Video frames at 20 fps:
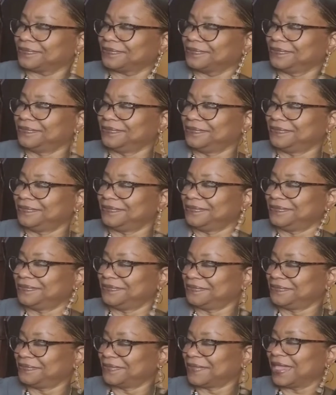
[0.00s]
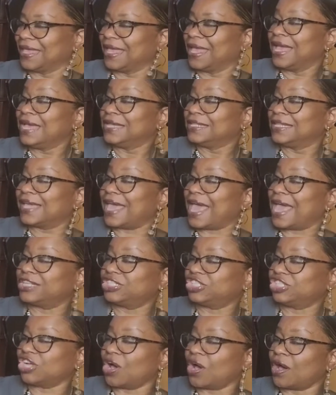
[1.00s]
The gang
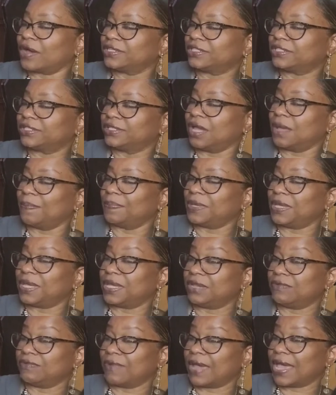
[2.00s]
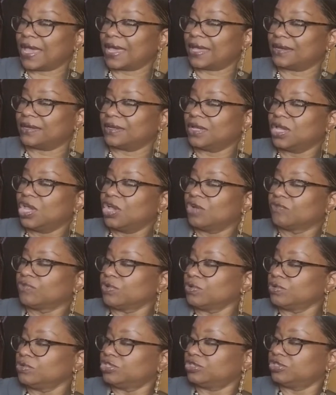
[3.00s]
charged Lumpy and he ran.
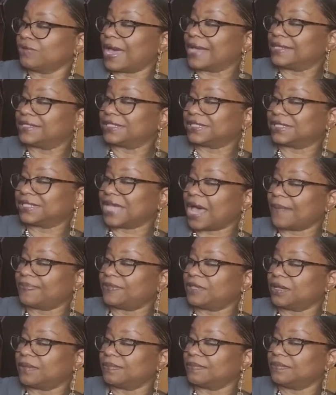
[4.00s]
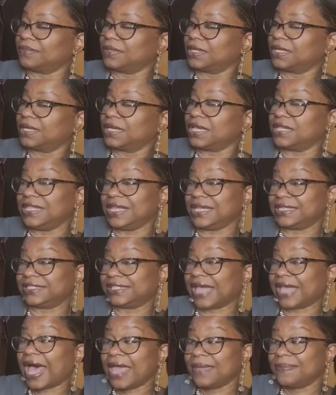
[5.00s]
Roo tried to stop them. In the
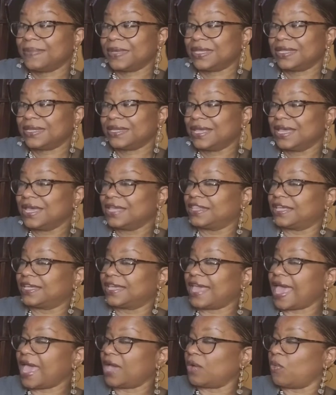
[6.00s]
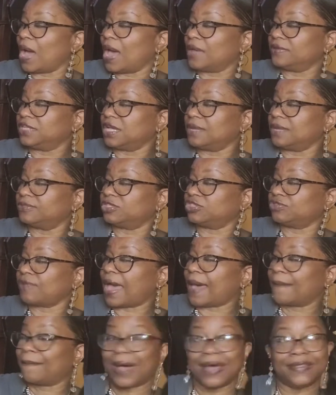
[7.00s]
excitement, the gang wound up
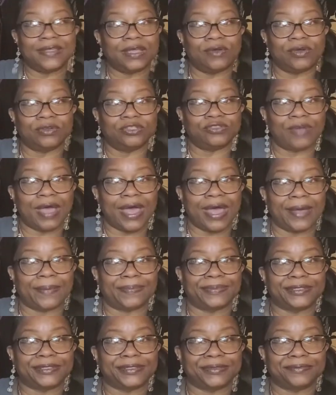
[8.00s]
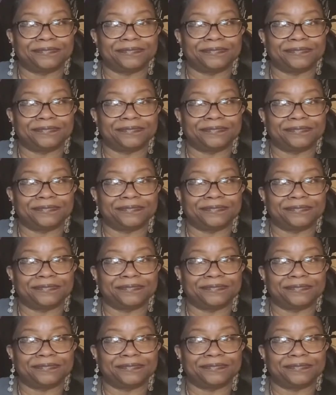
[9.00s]
trapped by their own traps.